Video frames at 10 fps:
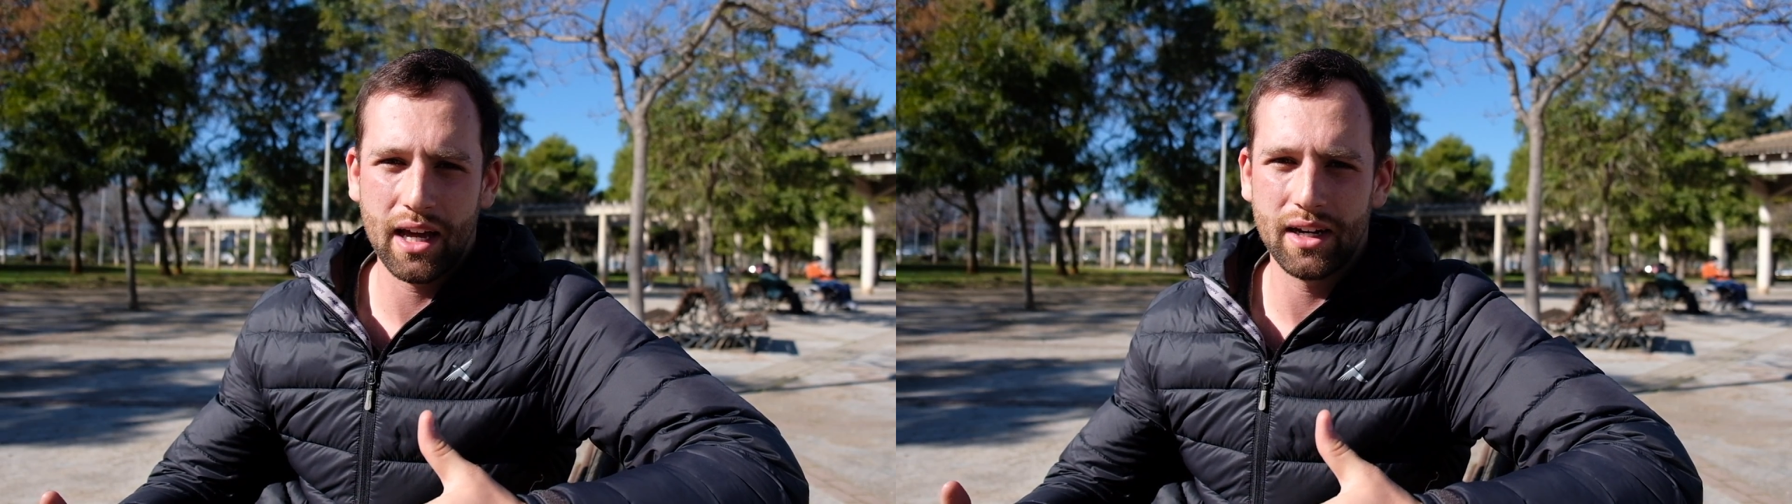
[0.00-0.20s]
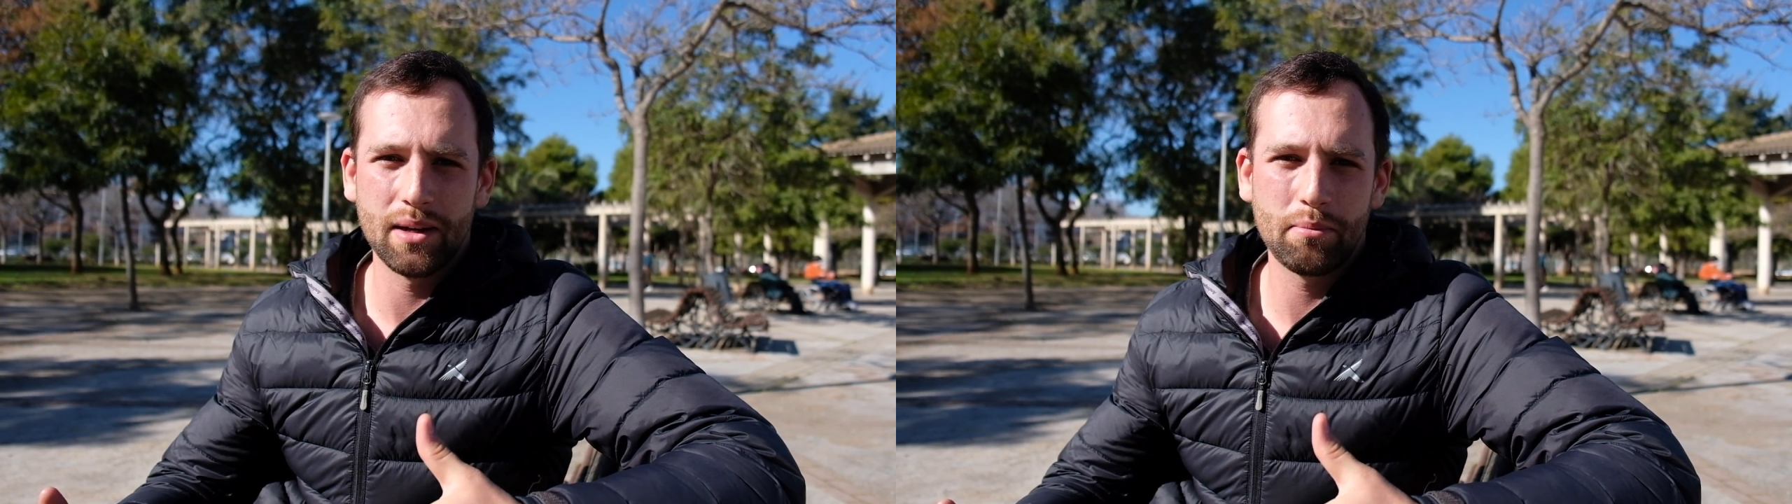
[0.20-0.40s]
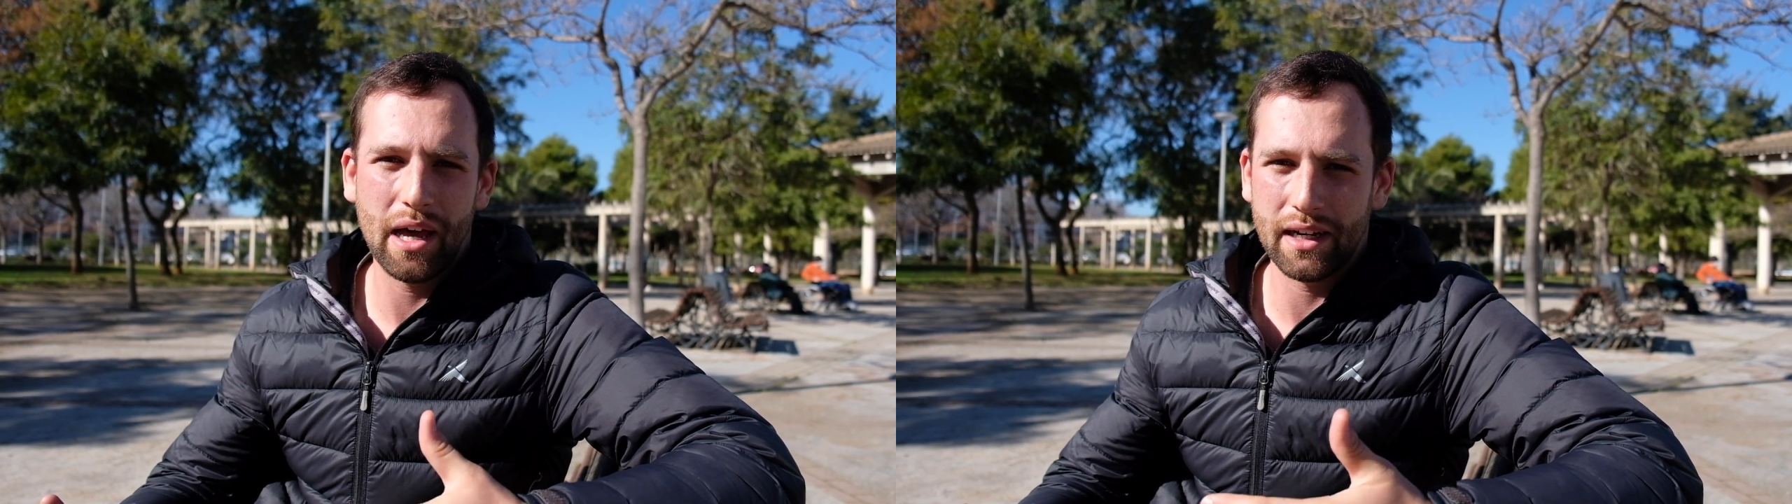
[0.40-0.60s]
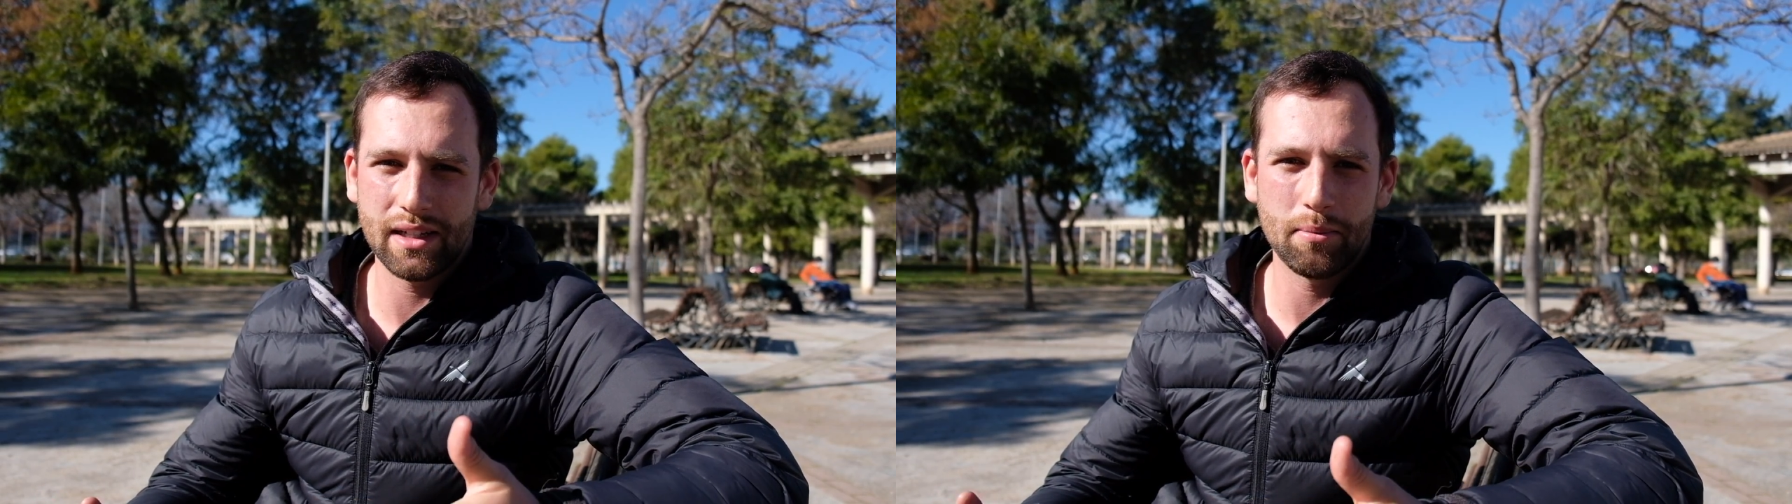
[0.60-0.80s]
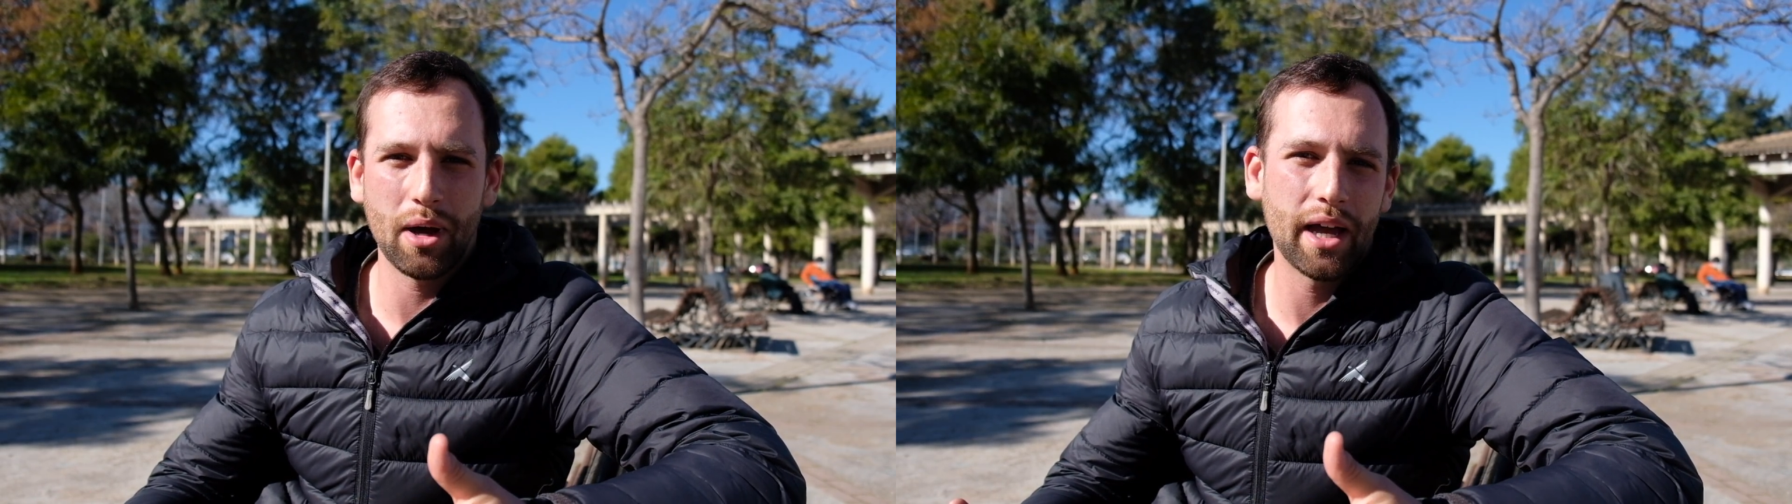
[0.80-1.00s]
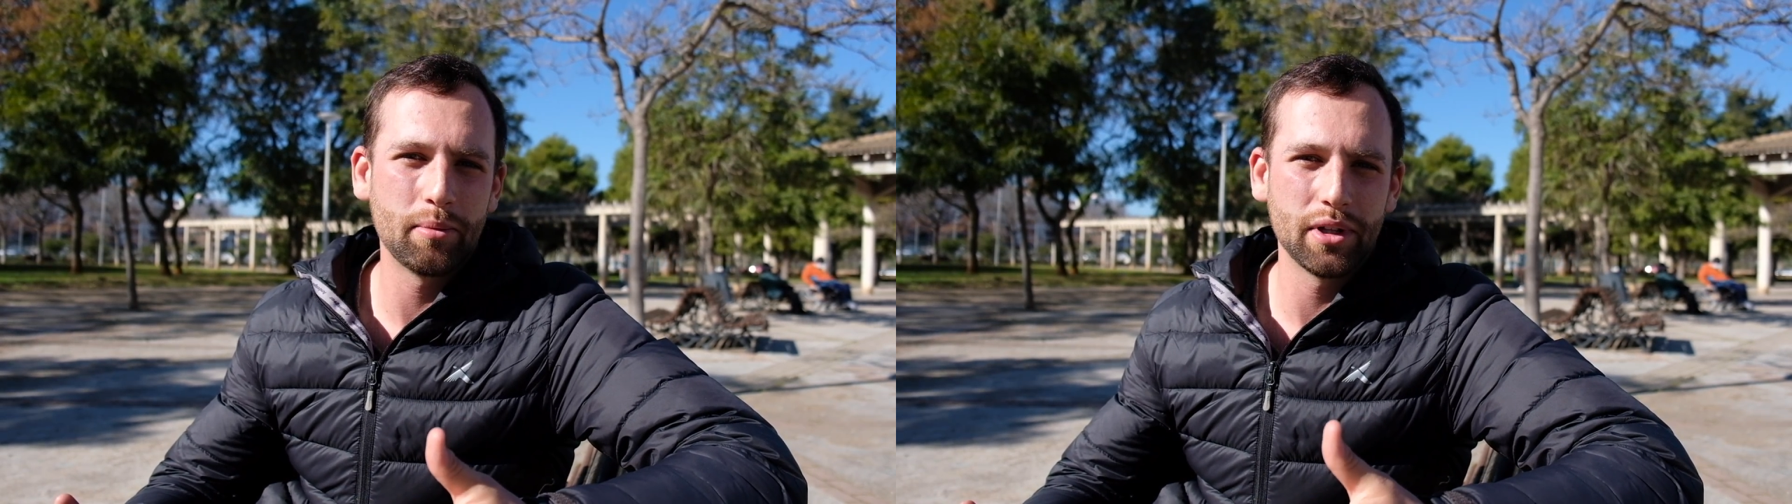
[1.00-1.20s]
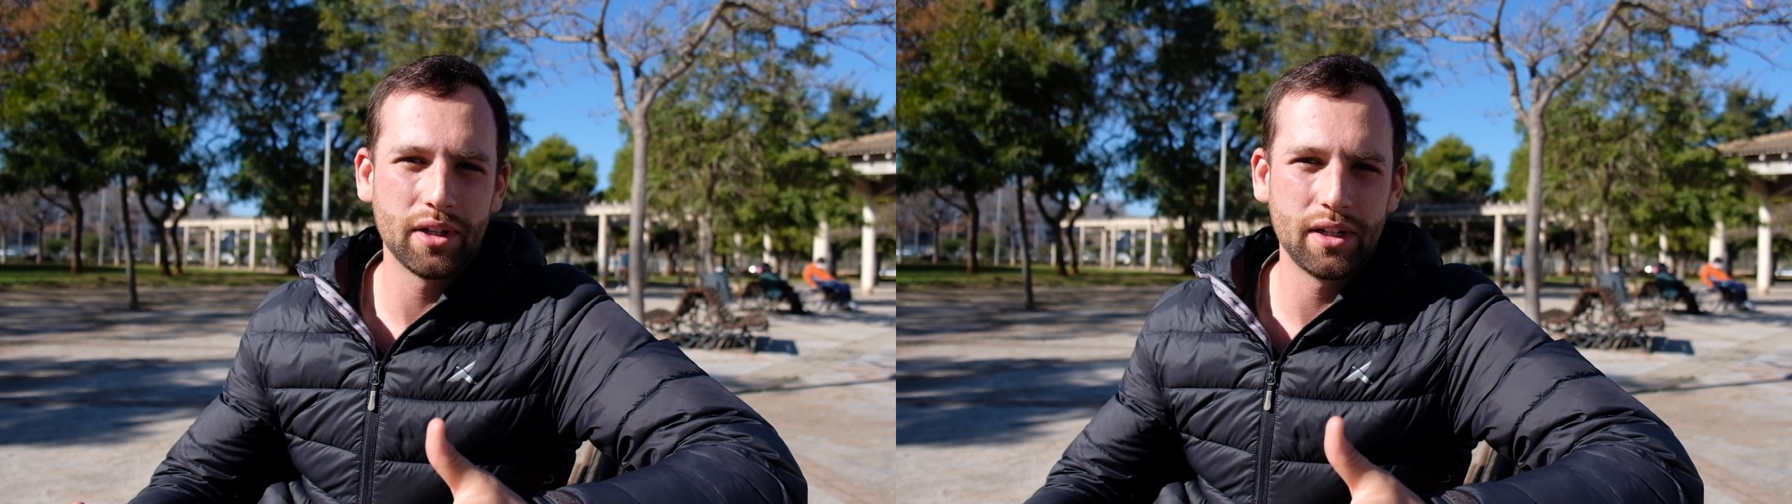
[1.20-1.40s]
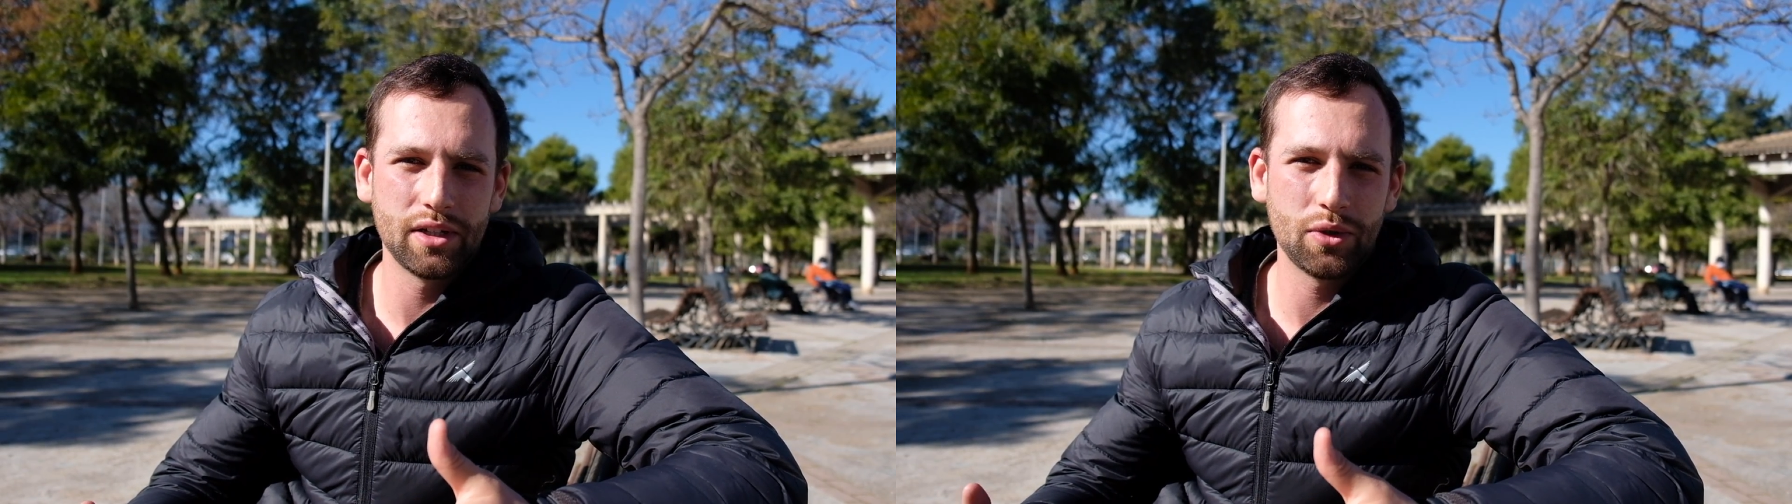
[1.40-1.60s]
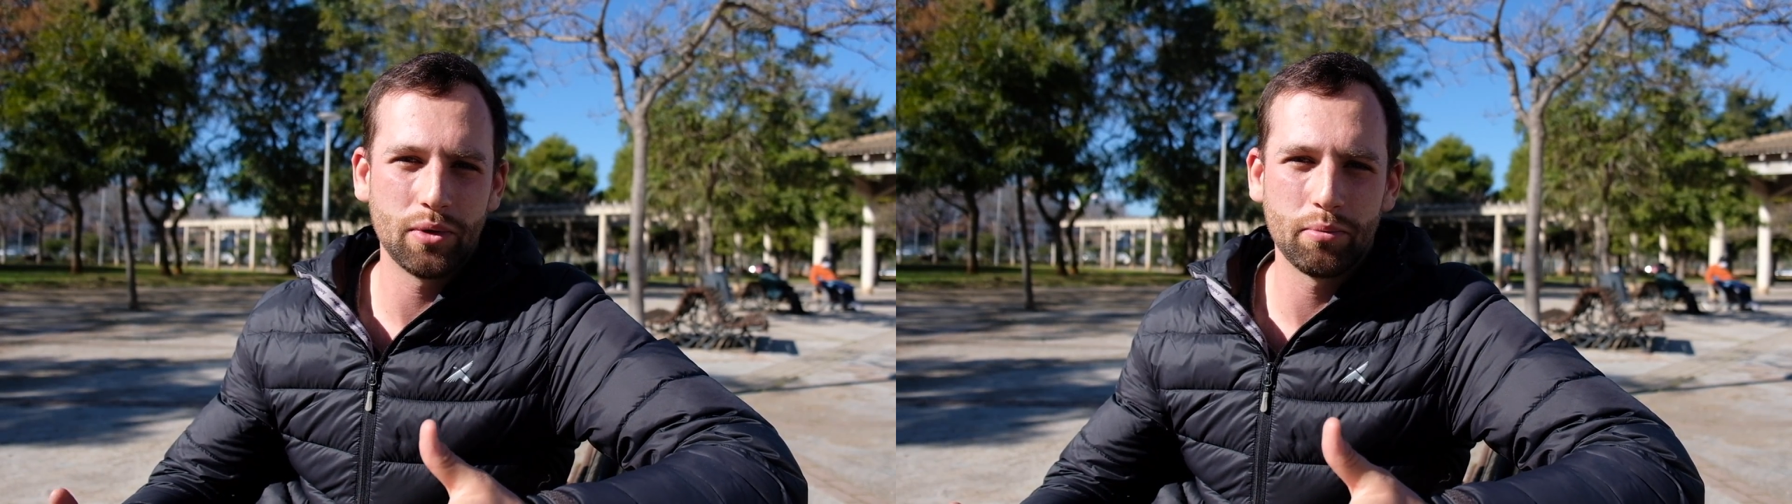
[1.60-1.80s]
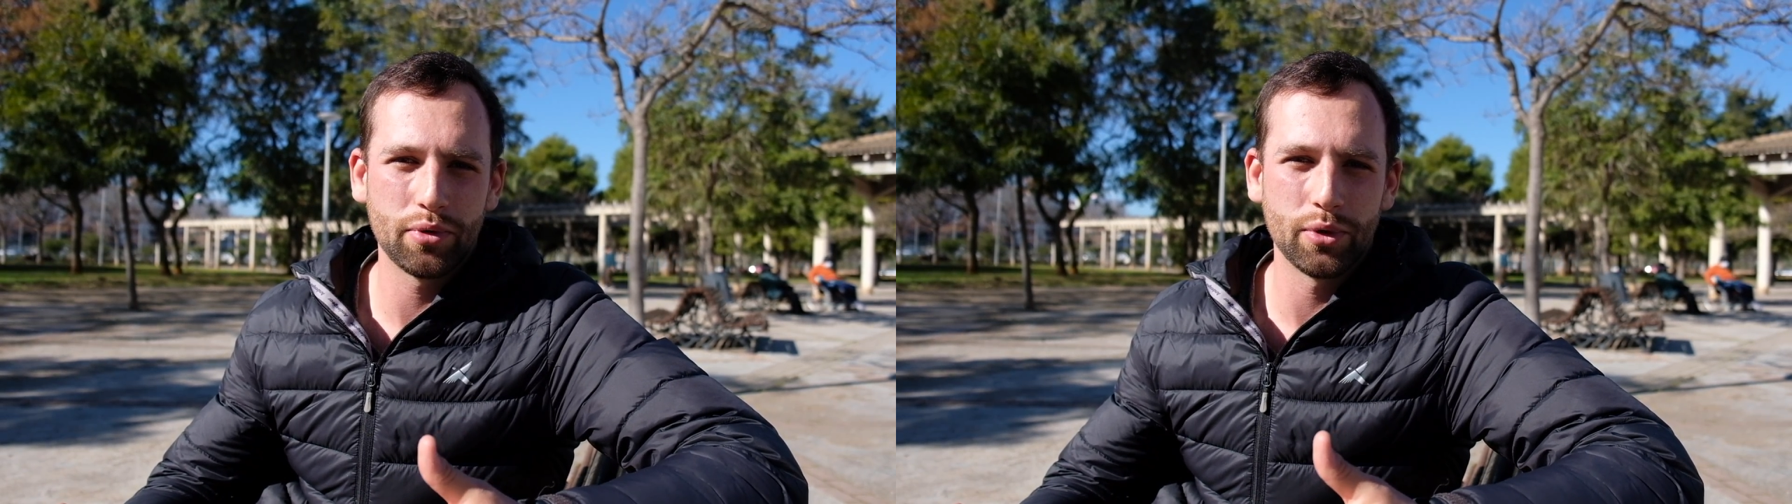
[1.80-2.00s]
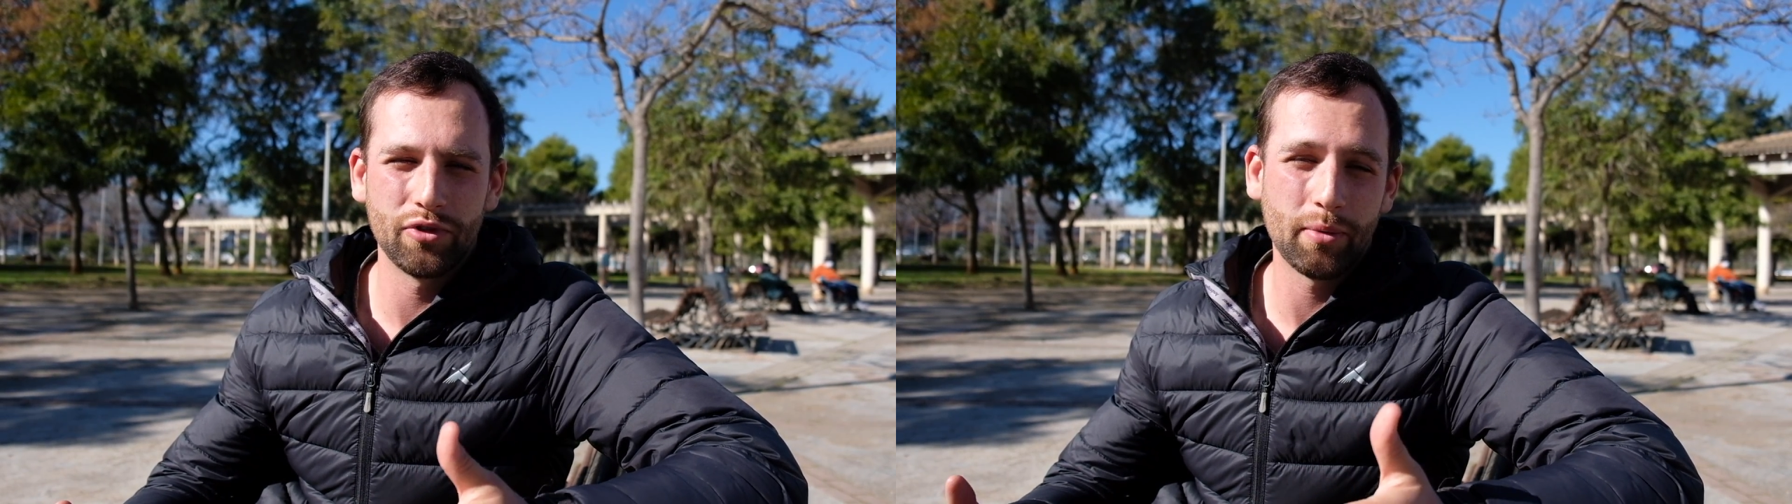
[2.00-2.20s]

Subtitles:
an impact on my ability to improve